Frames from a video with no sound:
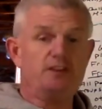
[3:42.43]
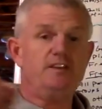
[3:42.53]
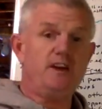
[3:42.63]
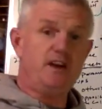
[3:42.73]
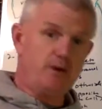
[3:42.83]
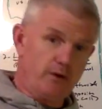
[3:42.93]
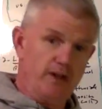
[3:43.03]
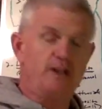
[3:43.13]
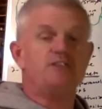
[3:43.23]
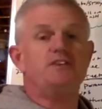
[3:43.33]
tag or an
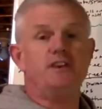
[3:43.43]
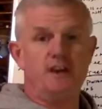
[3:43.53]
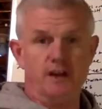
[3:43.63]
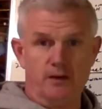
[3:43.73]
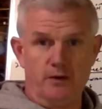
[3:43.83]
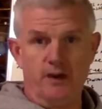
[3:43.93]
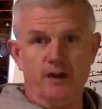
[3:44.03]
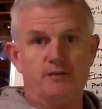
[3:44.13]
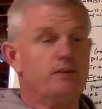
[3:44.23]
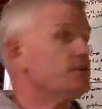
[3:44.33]
X tag,
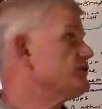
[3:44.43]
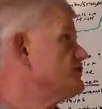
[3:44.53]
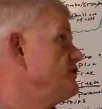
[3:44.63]
okay, versus